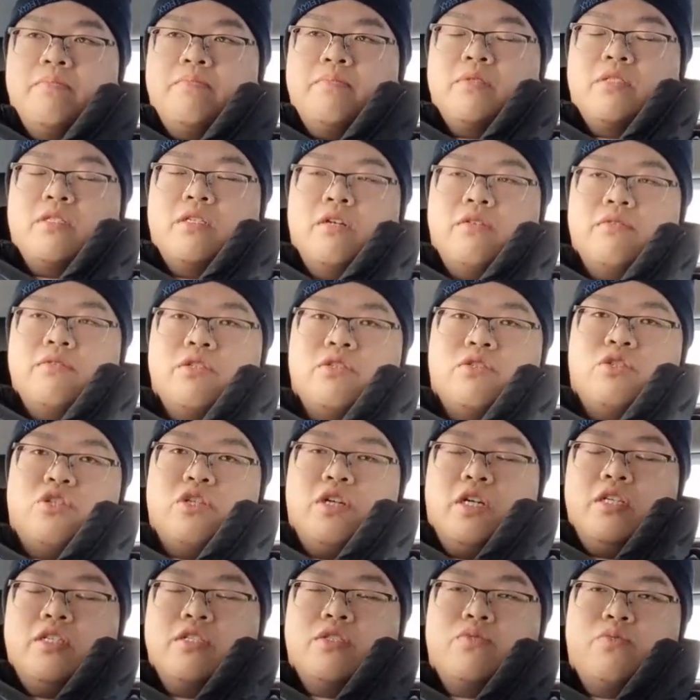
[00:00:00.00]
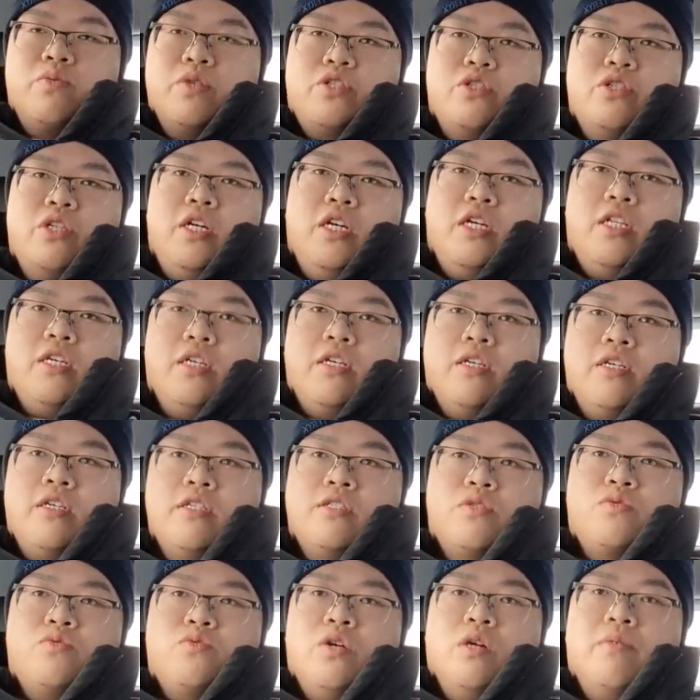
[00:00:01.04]
So the Chinese WeChat
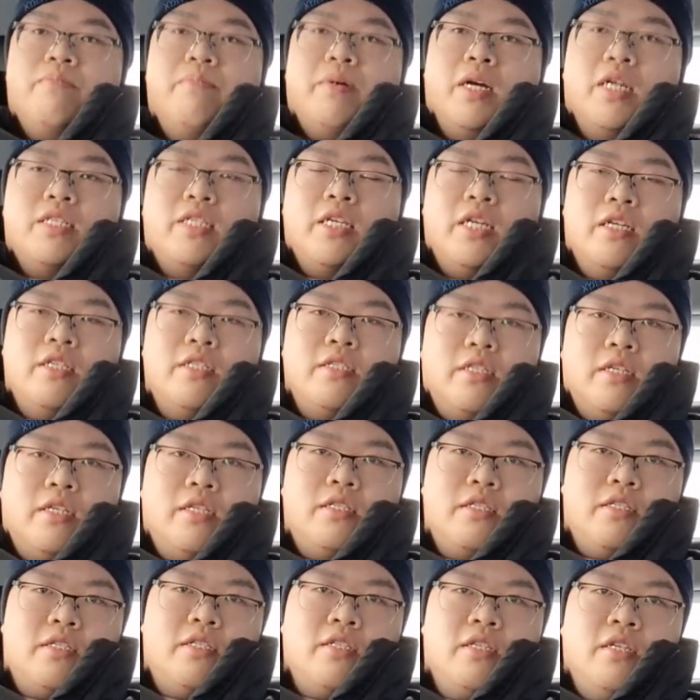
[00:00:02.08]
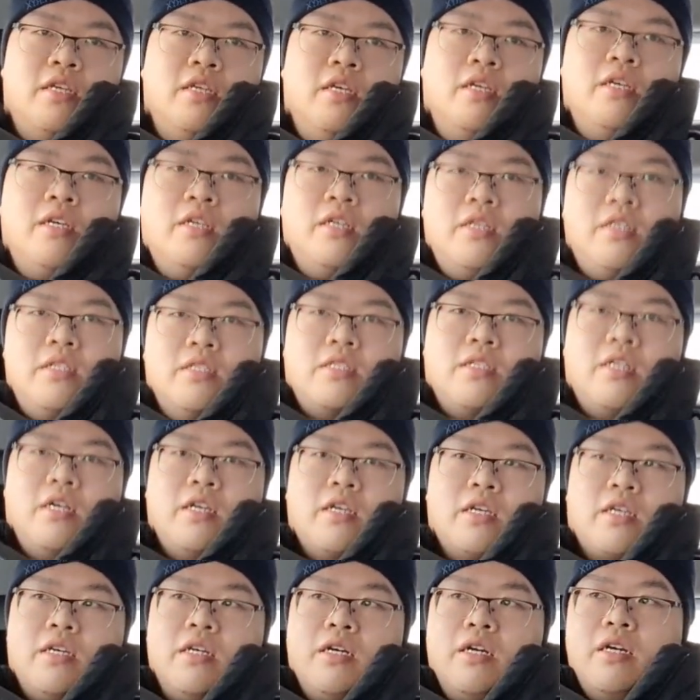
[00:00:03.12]
is run by Tencent. It's
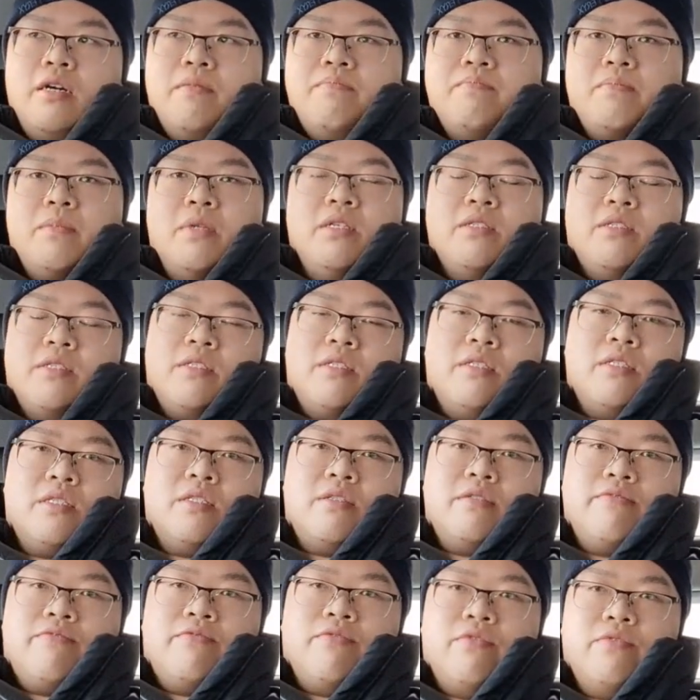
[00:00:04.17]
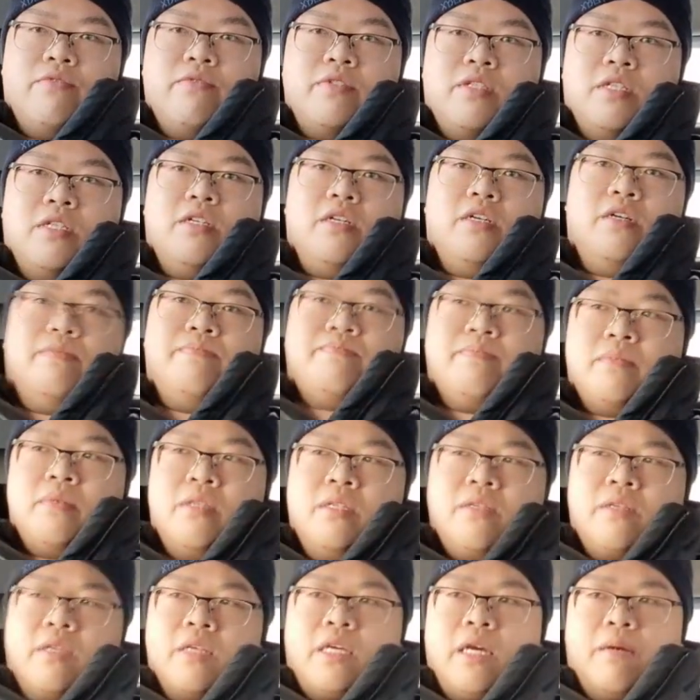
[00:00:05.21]
like it's for the
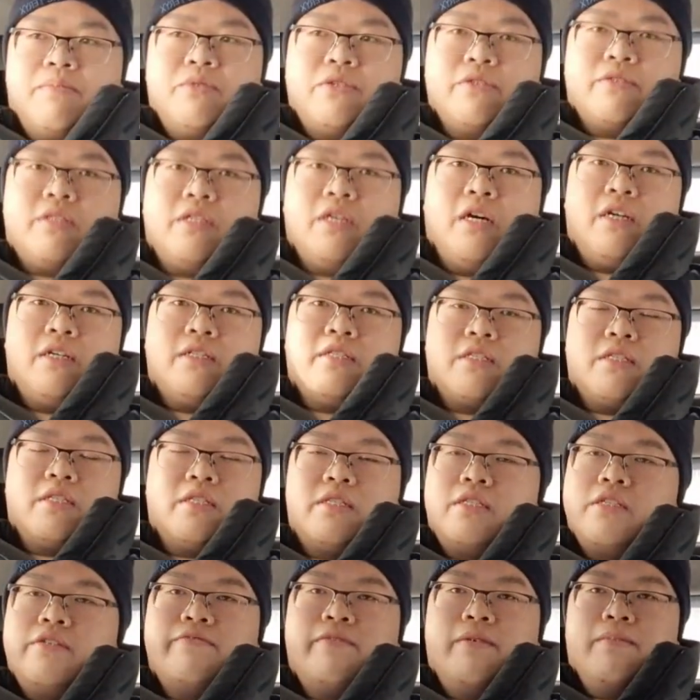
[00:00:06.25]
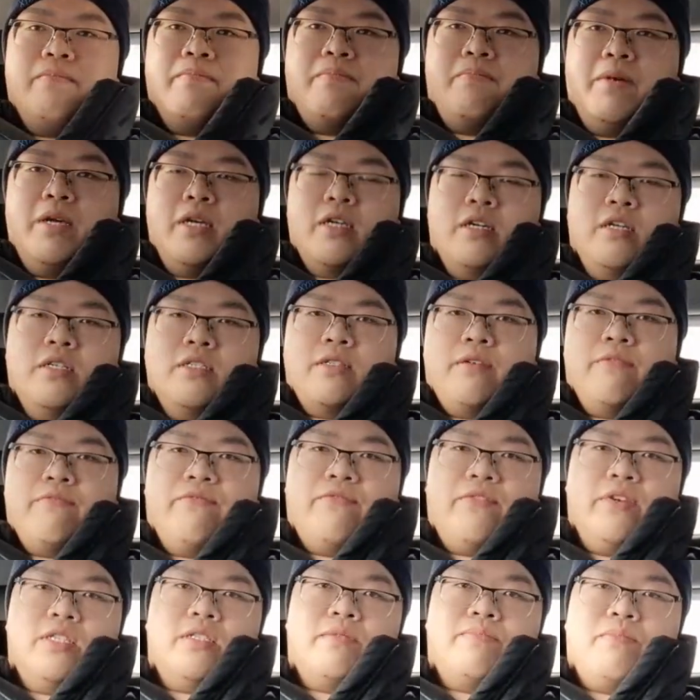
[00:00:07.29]
capital size is even bigger than
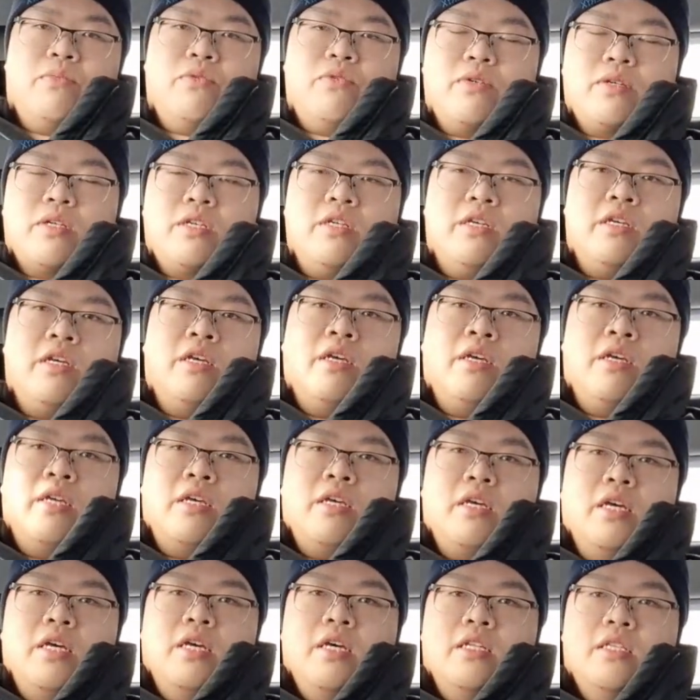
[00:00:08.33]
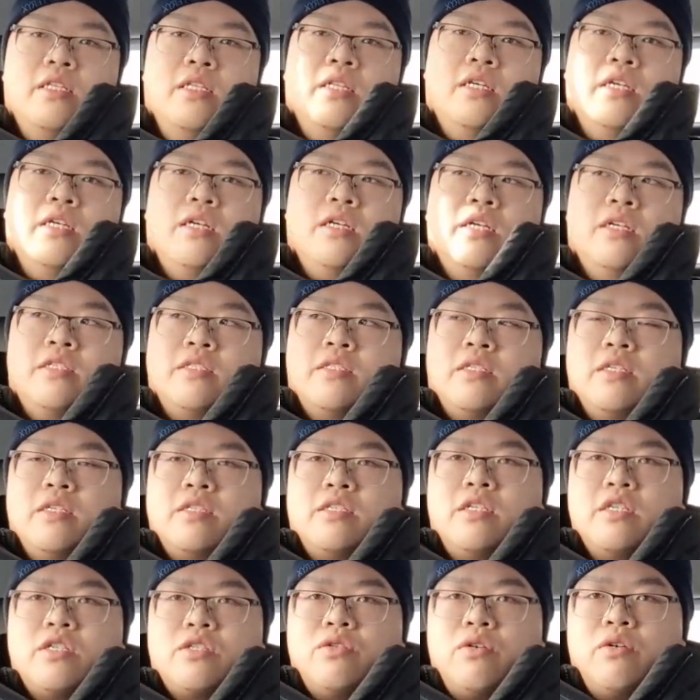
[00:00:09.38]
Facebook, and the
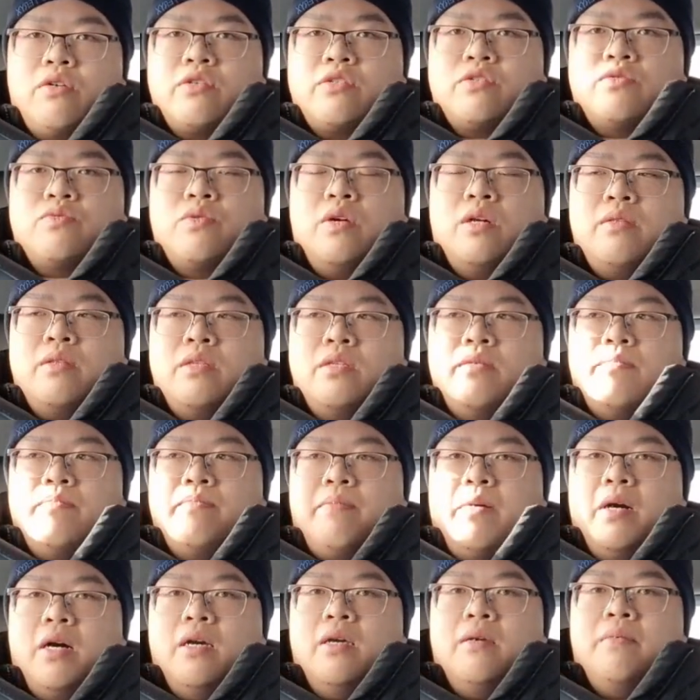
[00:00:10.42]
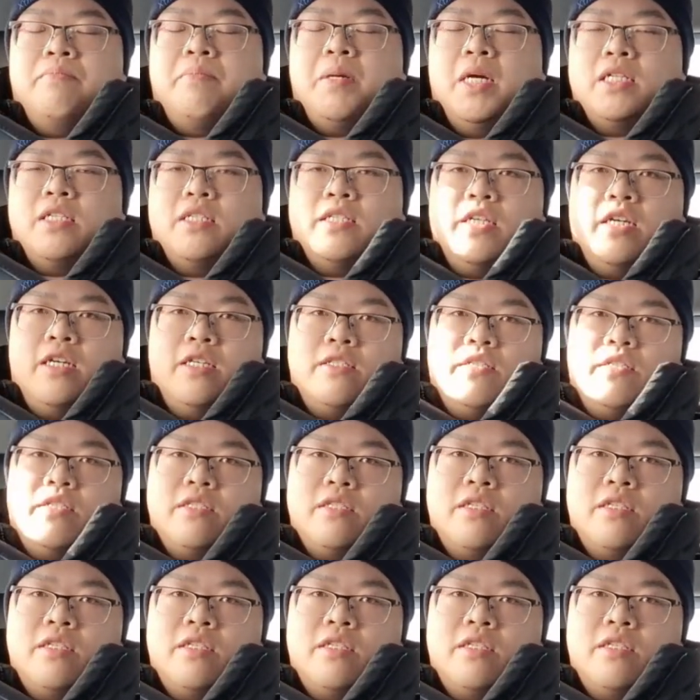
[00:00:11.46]
TikTok is run by ByteDance.